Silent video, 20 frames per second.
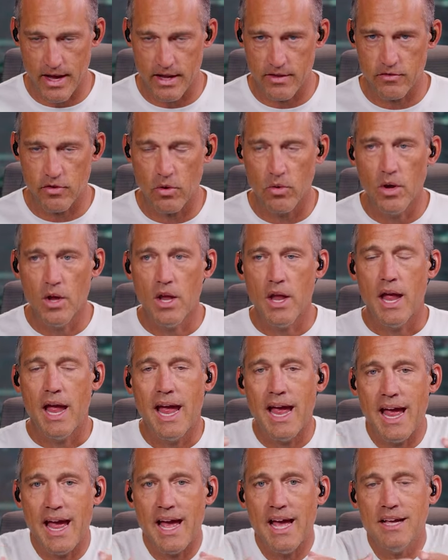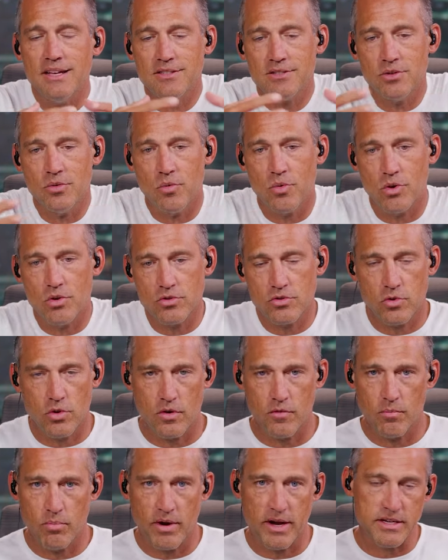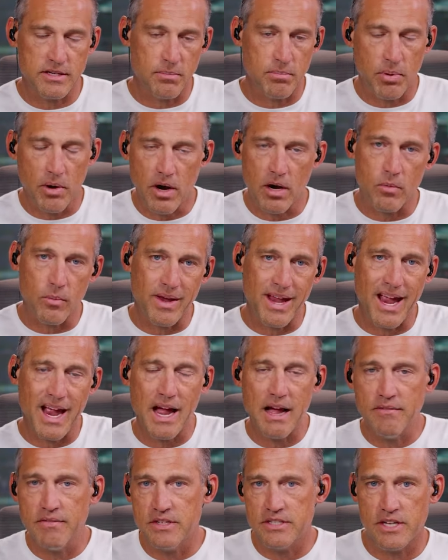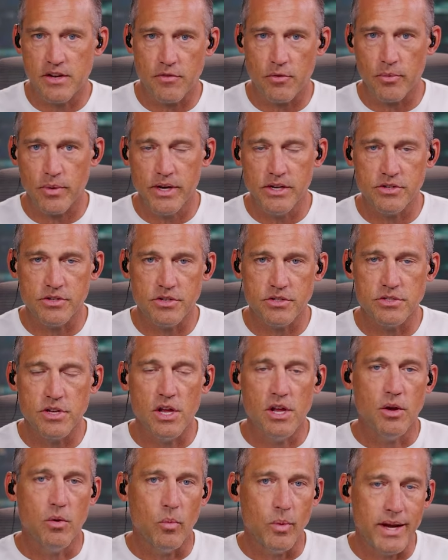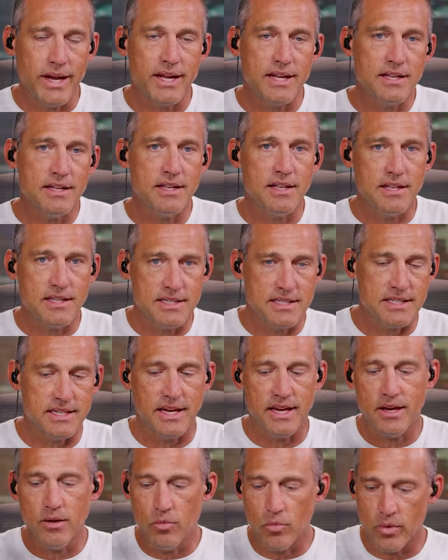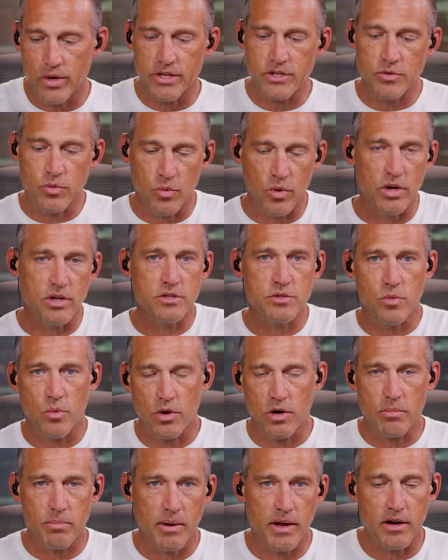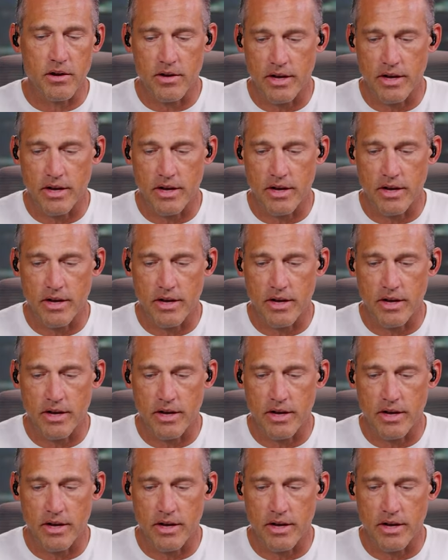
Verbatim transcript: And so as the world sort of breaks apart, we have these different regions, we can see which ones work better.